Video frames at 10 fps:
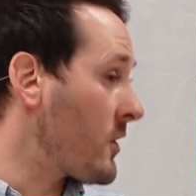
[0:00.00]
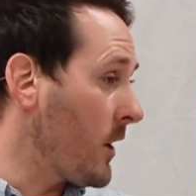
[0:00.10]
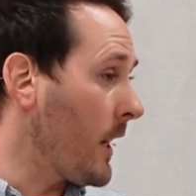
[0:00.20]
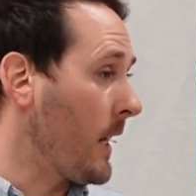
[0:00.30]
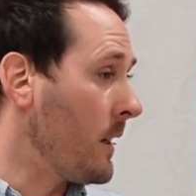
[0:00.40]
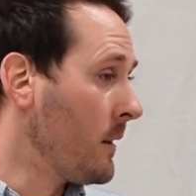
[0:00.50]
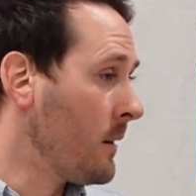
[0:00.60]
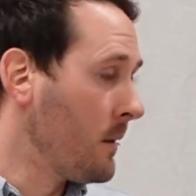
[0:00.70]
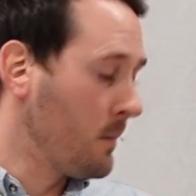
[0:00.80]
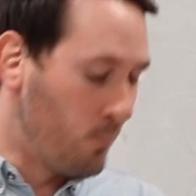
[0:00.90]
city,
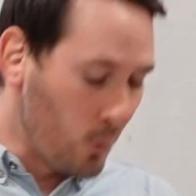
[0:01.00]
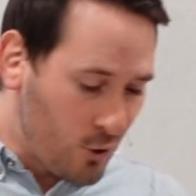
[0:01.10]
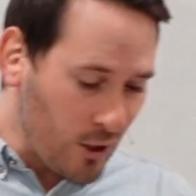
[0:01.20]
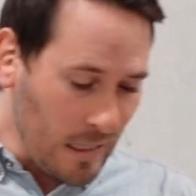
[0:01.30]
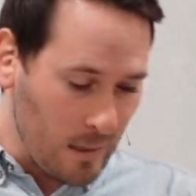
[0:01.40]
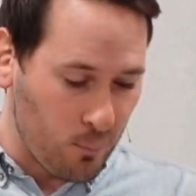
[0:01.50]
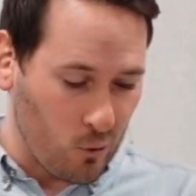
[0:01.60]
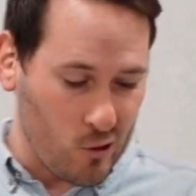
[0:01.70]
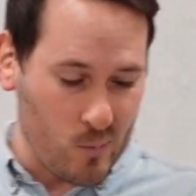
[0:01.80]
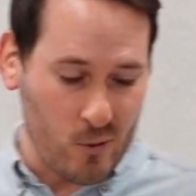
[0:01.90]
boutique,
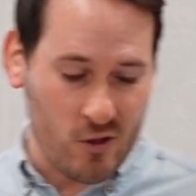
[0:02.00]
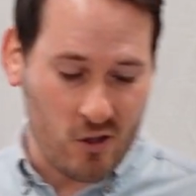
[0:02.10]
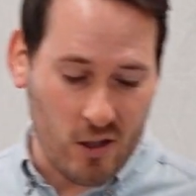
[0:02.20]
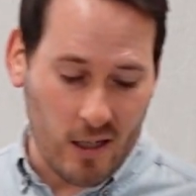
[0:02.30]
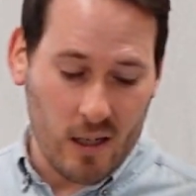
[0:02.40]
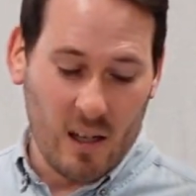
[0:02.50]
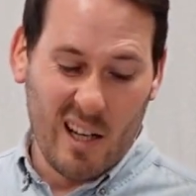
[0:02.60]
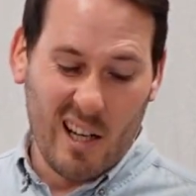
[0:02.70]
prosperous city,